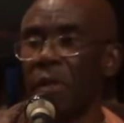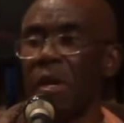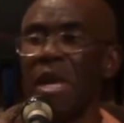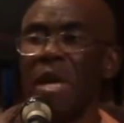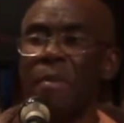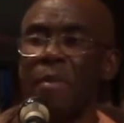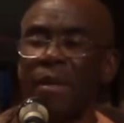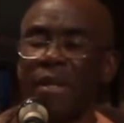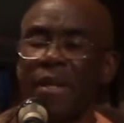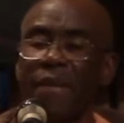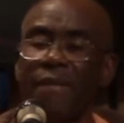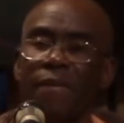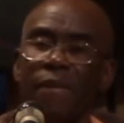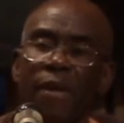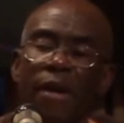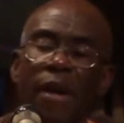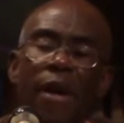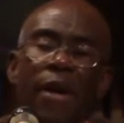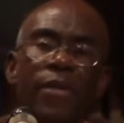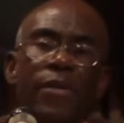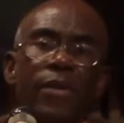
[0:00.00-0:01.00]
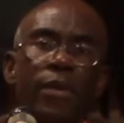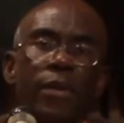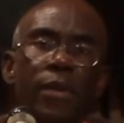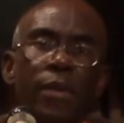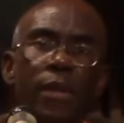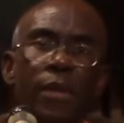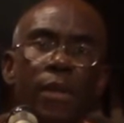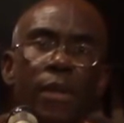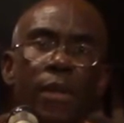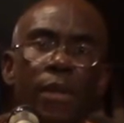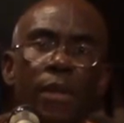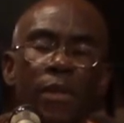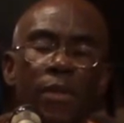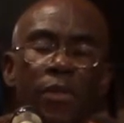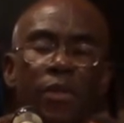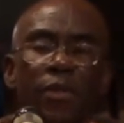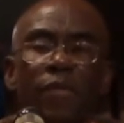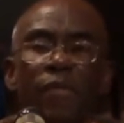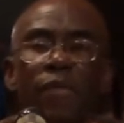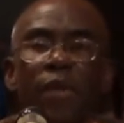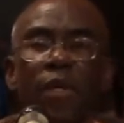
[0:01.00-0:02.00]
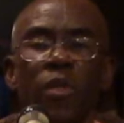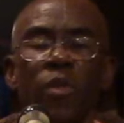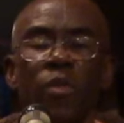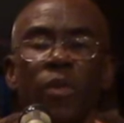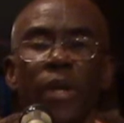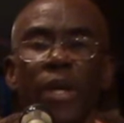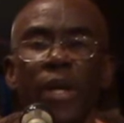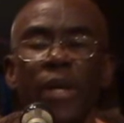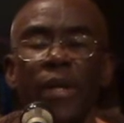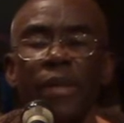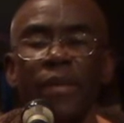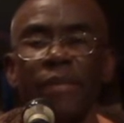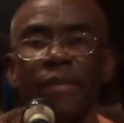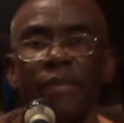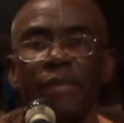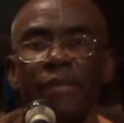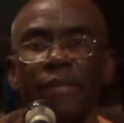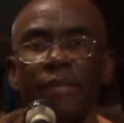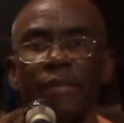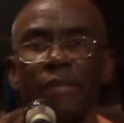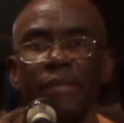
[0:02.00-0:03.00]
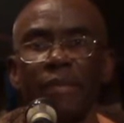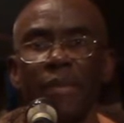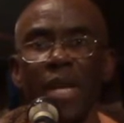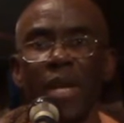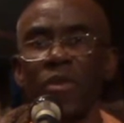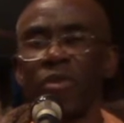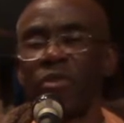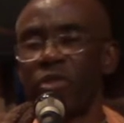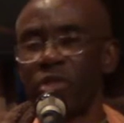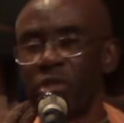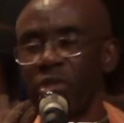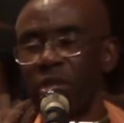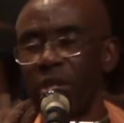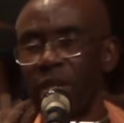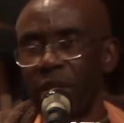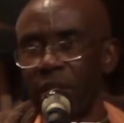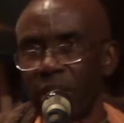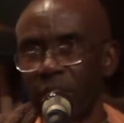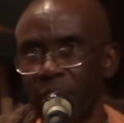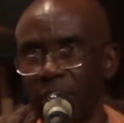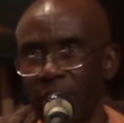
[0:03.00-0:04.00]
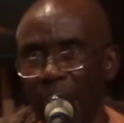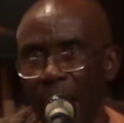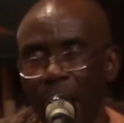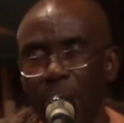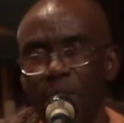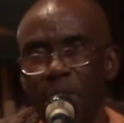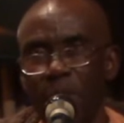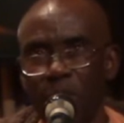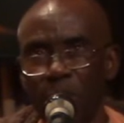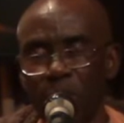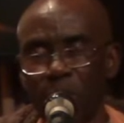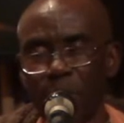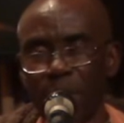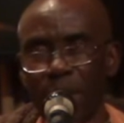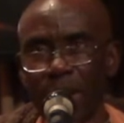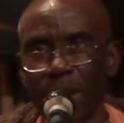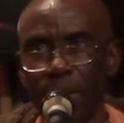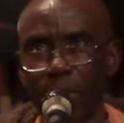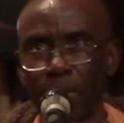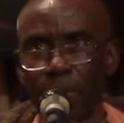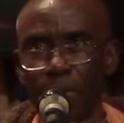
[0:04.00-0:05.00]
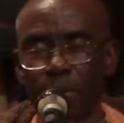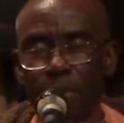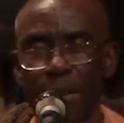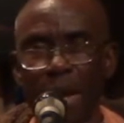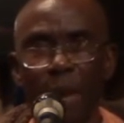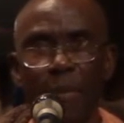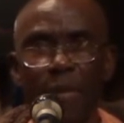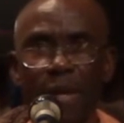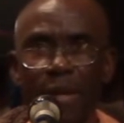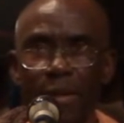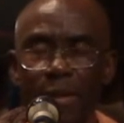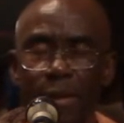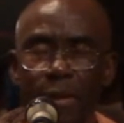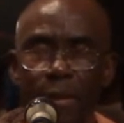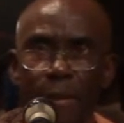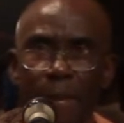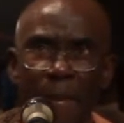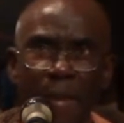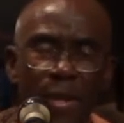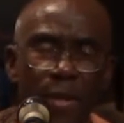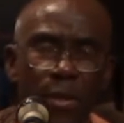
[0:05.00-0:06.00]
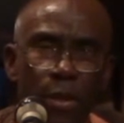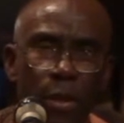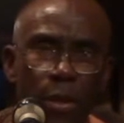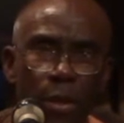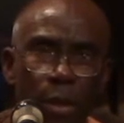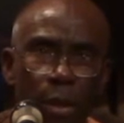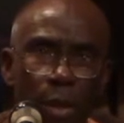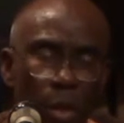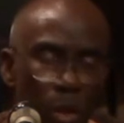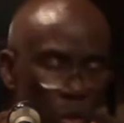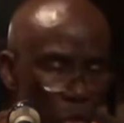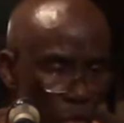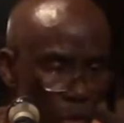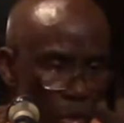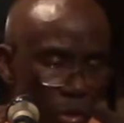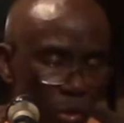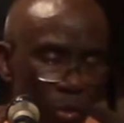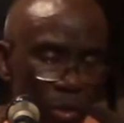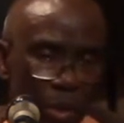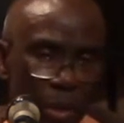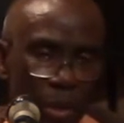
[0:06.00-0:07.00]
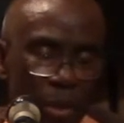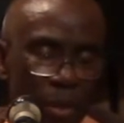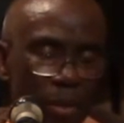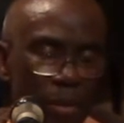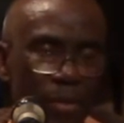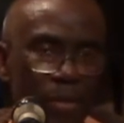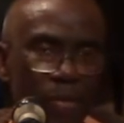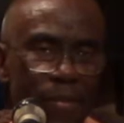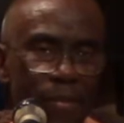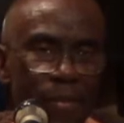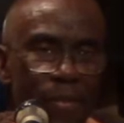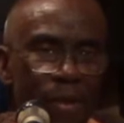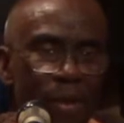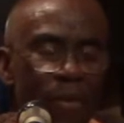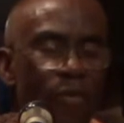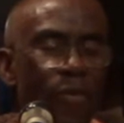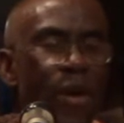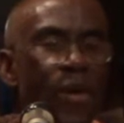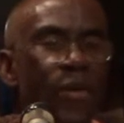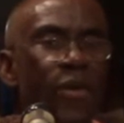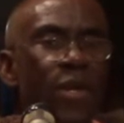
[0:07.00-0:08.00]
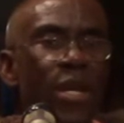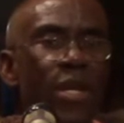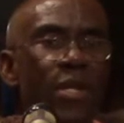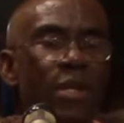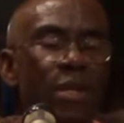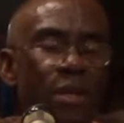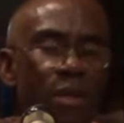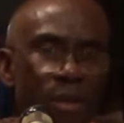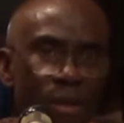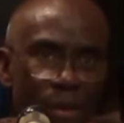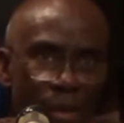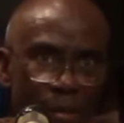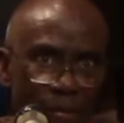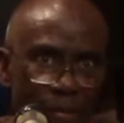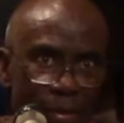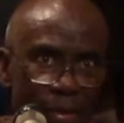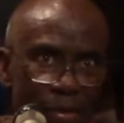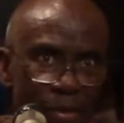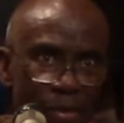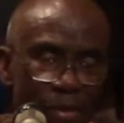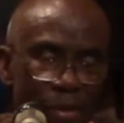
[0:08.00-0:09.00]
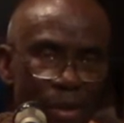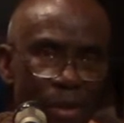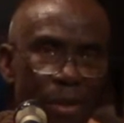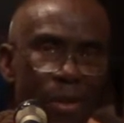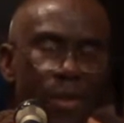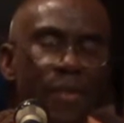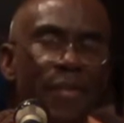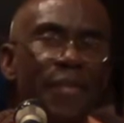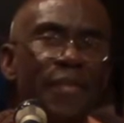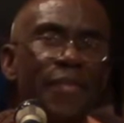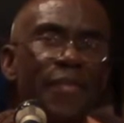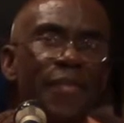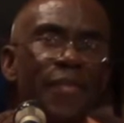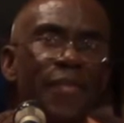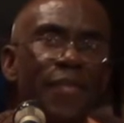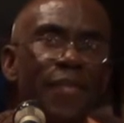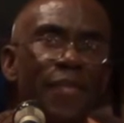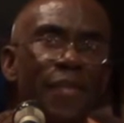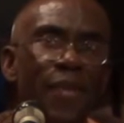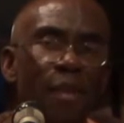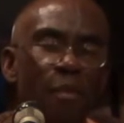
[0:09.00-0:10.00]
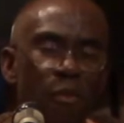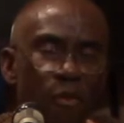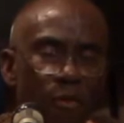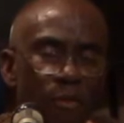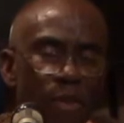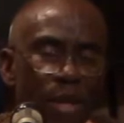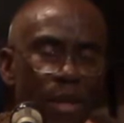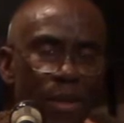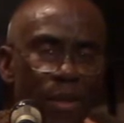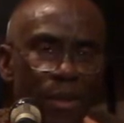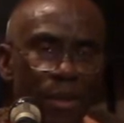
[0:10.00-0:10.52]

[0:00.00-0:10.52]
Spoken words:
important for us, those of us who are interested in helping to spread Prabhupada's mission, we should read the foundations of his movement,